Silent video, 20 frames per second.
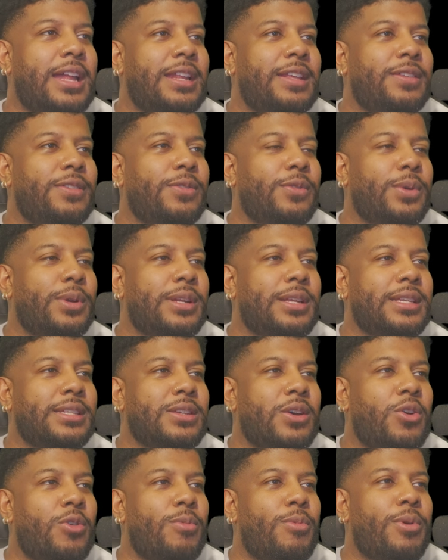He wanted his
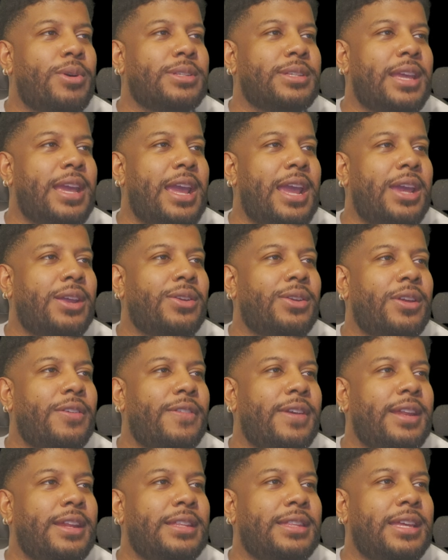old boys to handle it. If
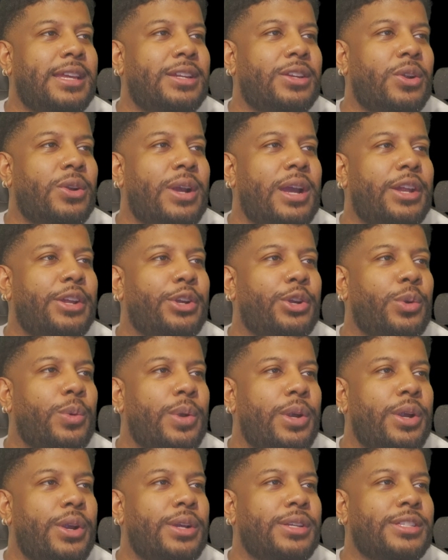anything, Dirk got a
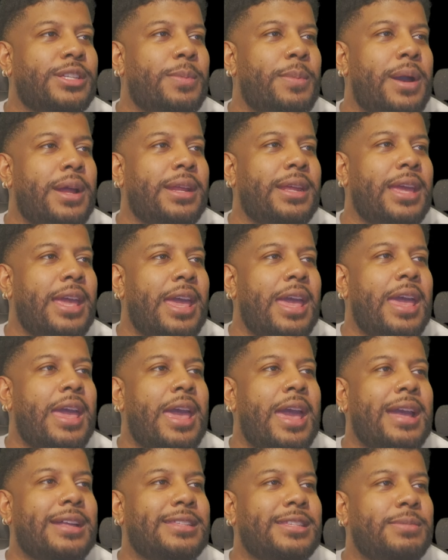career and somebody
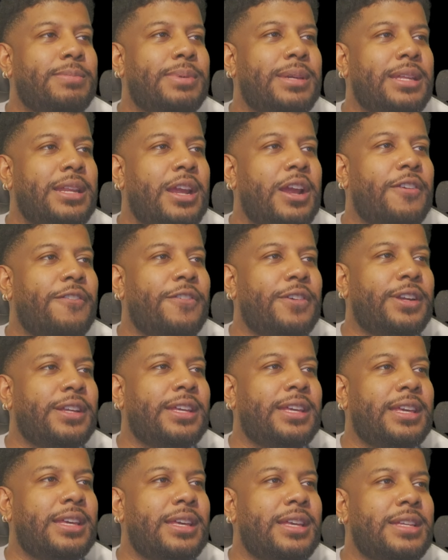had to be there for the
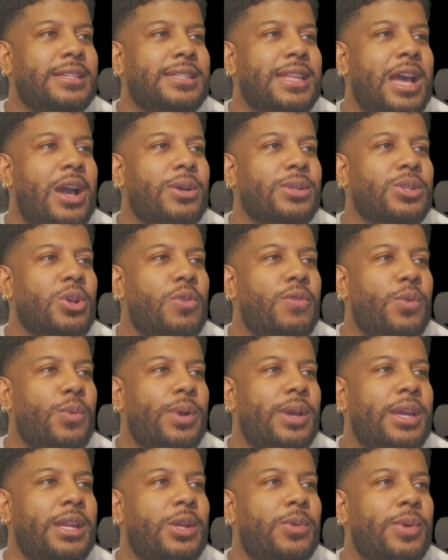kids. Now it's over
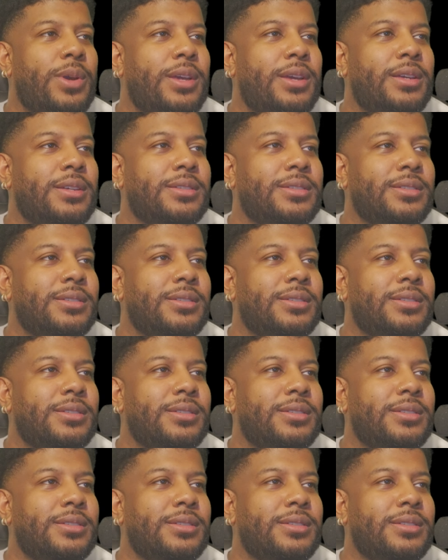with anyways.